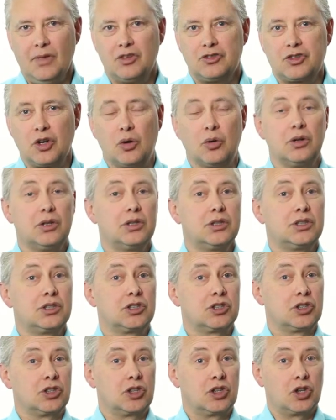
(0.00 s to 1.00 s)
So
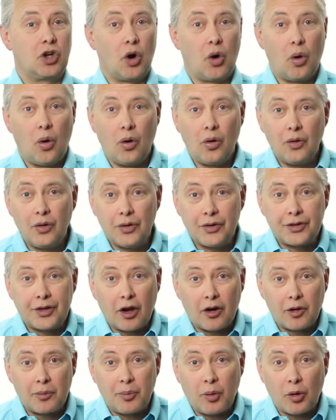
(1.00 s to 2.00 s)
goals
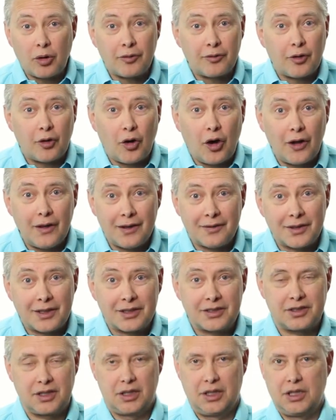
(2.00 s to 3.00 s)
are important for all of
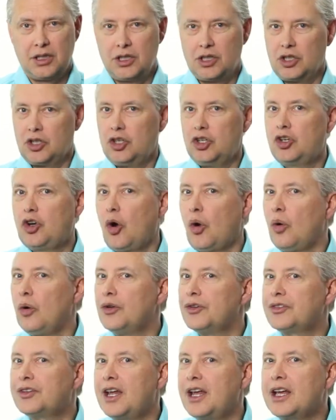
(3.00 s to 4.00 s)
us.
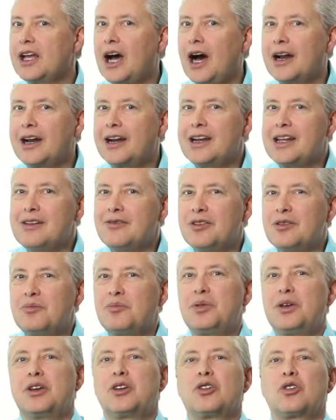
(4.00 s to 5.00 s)
Goals take on an even
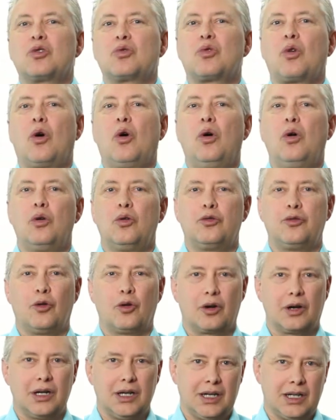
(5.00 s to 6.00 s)
bigger role
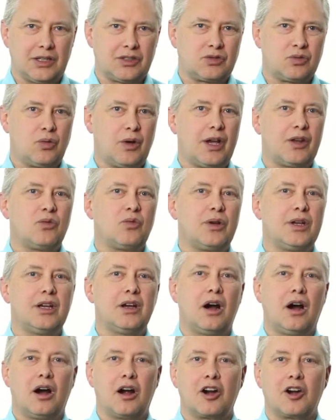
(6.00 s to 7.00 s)
for us when
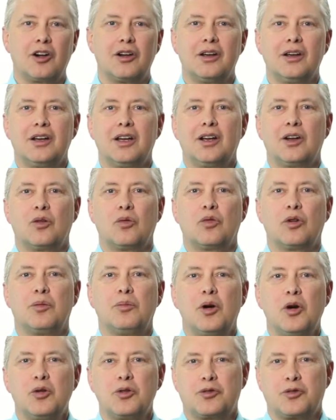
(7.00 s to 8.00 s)
we are
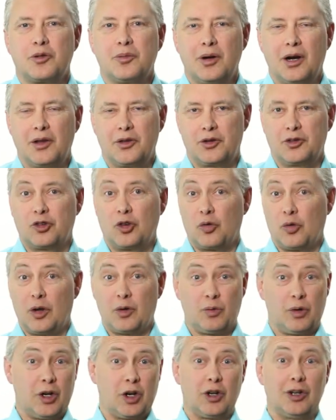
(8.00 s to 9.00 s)
remote from others or
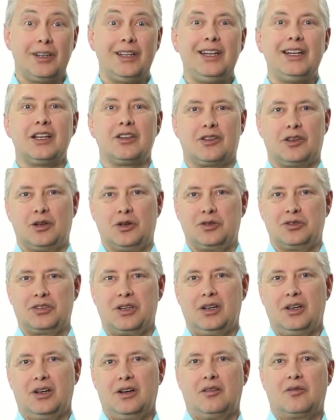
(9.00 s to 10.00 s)
when we are leading those
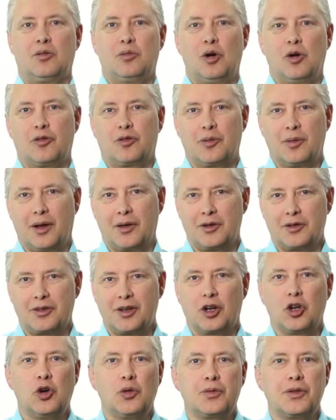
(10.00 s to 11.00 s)
remote from others.
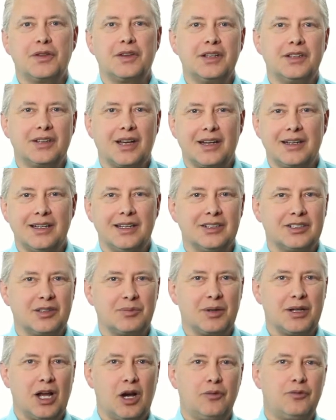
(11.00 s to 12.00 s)
And I hope that these ideas
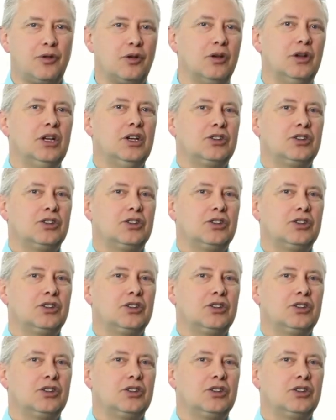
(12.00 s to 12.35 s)
have been helpful.